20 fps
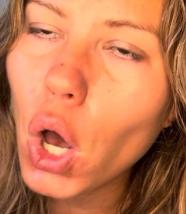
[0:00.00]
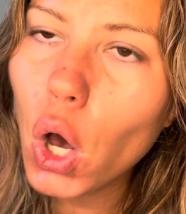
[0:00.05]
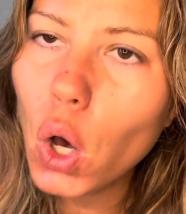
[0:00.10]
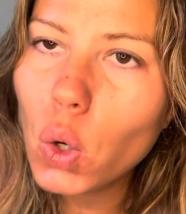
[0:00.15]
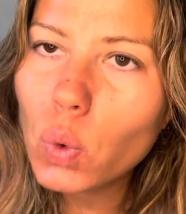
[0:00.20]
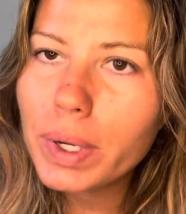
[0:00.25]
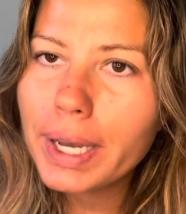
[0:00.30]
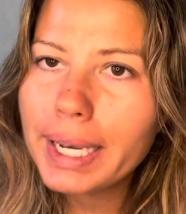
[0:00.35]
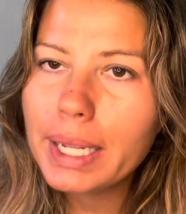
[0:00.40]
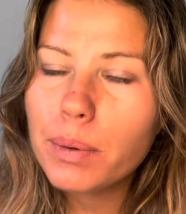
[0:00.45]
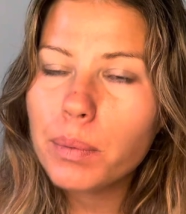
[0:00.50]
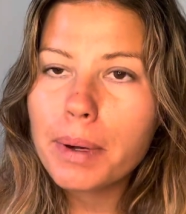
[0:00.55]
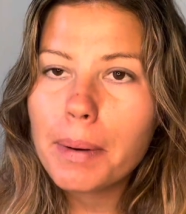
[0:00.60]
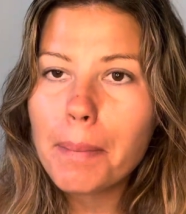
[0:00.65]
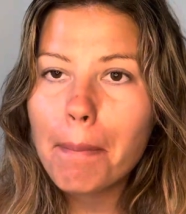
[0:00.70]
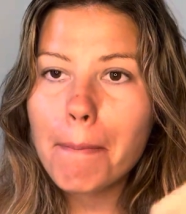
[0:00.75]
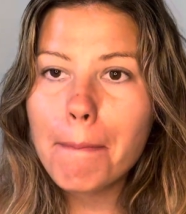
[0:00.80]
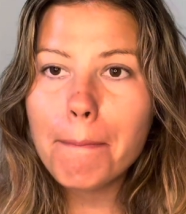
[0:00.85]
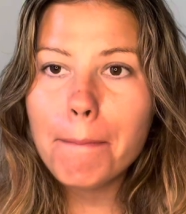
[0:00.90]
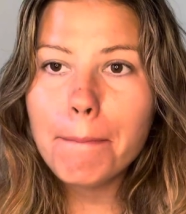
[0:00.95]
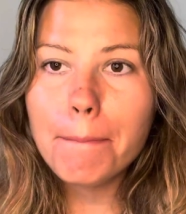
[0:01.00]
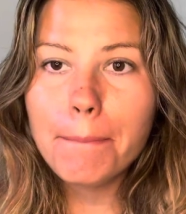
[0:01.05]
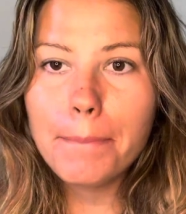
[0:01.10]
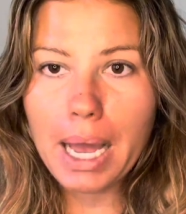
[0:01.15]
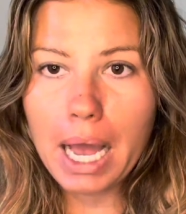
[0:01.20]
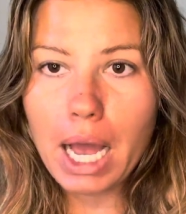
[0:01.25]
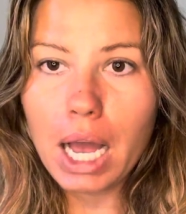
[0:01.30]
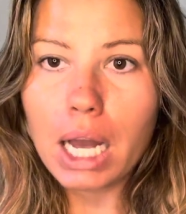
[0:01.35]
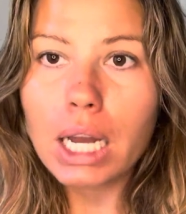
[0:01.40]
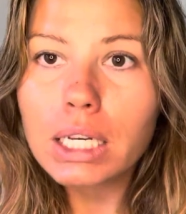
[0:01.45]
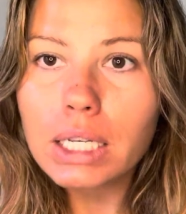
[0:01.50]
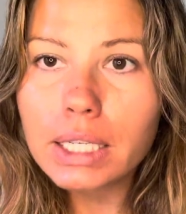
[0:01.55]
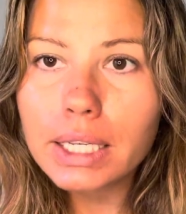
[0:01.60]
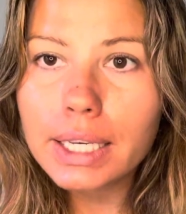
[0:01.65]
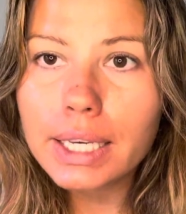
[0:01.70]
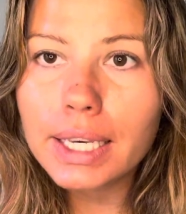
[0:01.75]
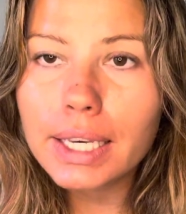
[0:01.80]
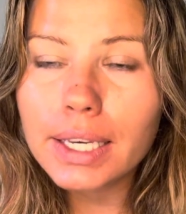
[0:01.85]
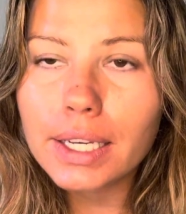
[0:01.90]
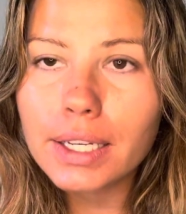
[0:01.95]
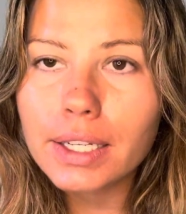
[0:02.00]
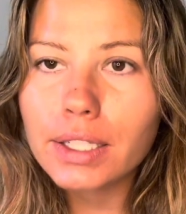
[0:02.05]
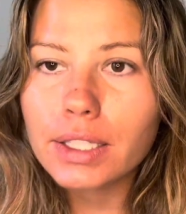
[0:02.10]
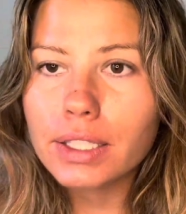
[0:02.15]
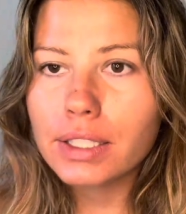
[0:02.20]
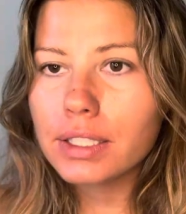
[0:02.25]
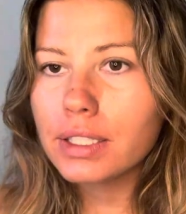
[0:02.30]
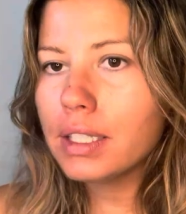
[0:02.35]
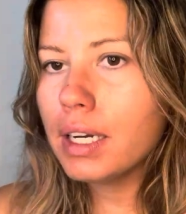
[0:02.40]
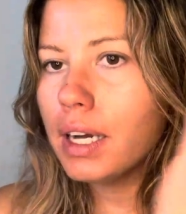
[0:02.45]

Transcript: Alrighty, we're back here.